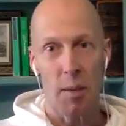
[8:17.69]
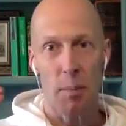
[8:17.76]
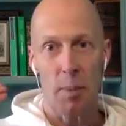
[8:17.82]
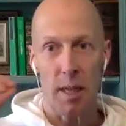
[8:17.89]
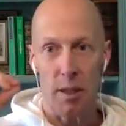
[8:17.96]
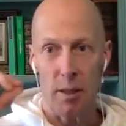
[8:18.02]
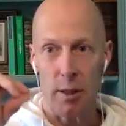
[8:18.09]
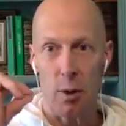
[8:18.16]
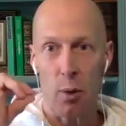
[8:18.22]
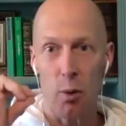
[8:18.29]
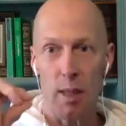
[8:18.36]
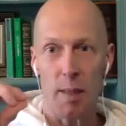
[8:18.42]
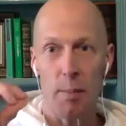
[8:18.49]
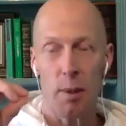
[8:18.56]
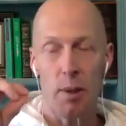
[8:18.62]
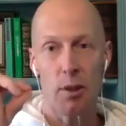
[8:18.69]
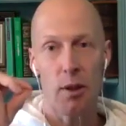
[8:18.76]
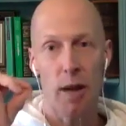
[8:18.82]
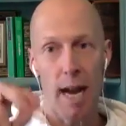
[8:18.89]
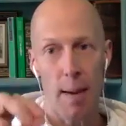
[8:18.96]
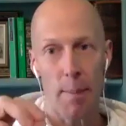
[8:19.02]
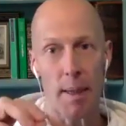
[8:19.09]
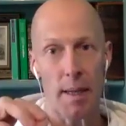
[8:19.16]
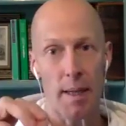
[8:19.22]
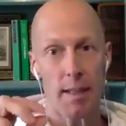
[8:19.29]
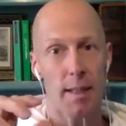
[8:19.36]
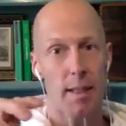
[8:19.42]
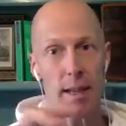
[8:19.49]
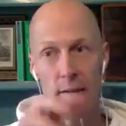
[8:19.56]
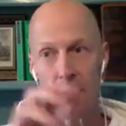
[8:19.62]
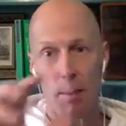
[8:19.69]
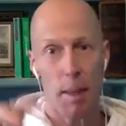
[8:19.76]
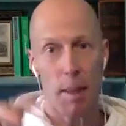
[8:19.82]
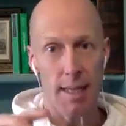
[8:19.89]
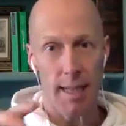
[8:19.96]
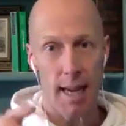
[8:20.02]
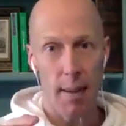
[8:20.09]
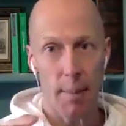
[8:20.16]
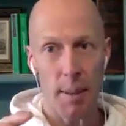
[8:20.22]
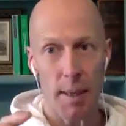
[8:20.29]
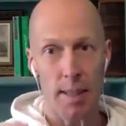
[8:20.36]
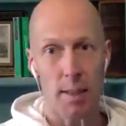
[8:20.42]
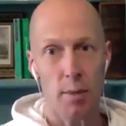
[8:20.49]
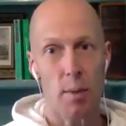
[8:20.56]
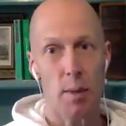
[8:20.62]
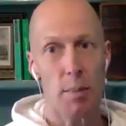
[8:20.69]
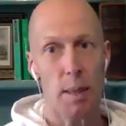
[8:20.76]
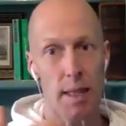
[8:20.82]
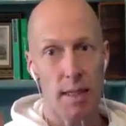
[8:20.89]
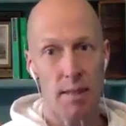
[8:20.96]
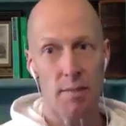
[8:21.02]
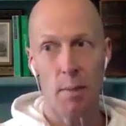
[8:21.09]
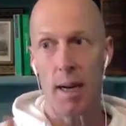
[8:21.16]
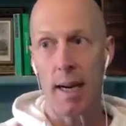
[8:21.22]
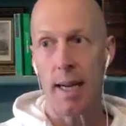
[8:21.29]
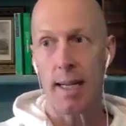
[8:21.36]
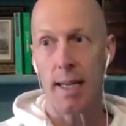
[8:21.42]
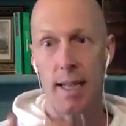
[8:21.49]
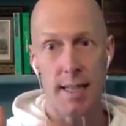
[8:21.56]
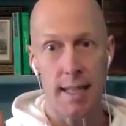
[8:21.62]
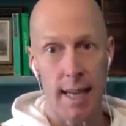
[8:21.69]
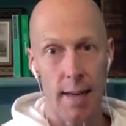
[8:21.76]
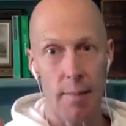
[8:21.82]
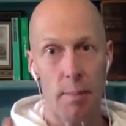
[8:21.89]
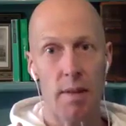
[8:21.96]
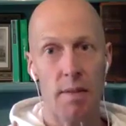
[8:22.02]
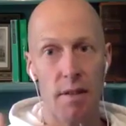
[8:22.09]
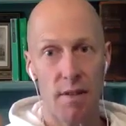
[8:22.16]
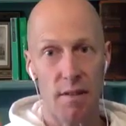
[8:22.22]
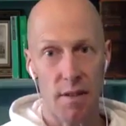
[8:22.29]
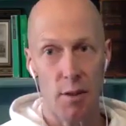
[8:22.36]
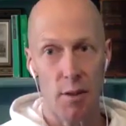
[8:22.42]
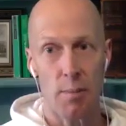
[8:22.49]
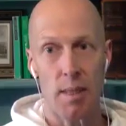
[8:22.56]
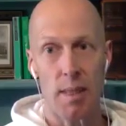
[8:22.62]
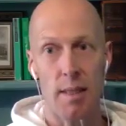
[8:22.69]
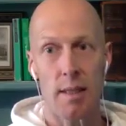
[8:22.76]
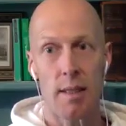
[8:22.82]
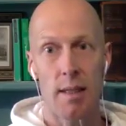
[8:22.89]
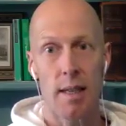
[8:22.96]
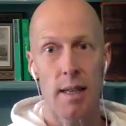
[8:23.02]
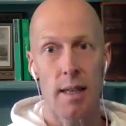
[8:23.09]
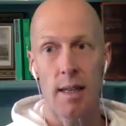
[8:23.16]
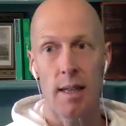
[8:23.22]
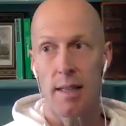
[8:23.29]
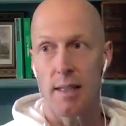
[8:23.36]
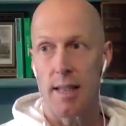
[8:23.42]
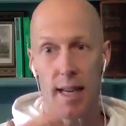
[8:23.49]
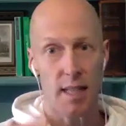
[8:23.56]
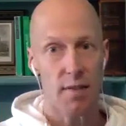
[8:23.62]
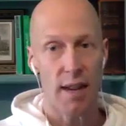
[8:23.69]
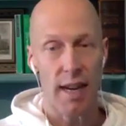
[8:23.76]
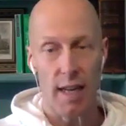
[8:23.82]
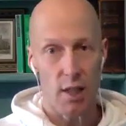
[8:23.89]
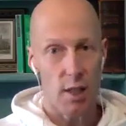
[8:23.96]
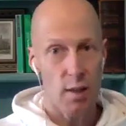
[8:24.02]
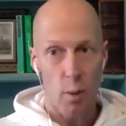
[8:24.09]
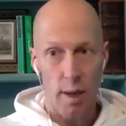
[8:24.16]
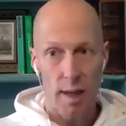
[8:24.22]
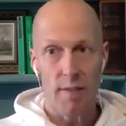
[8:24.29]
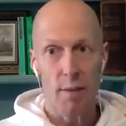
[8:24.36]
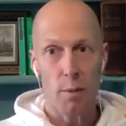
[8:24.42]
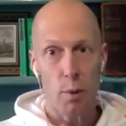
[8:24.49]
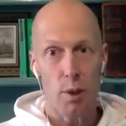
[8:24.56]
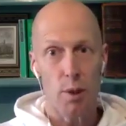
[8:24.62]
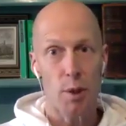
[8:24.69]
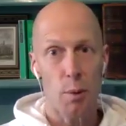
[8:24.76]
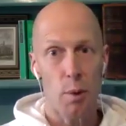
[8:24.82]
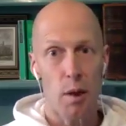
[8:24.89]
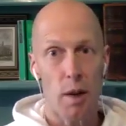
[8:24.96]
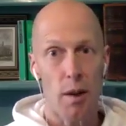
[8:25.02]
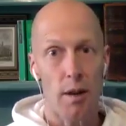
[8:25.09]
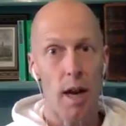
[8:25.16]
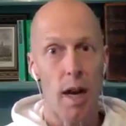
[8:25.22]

because it always puts your happiness and replace happiness with peace of mind, contentment, fulfillment, satisfaction, whatever word you want.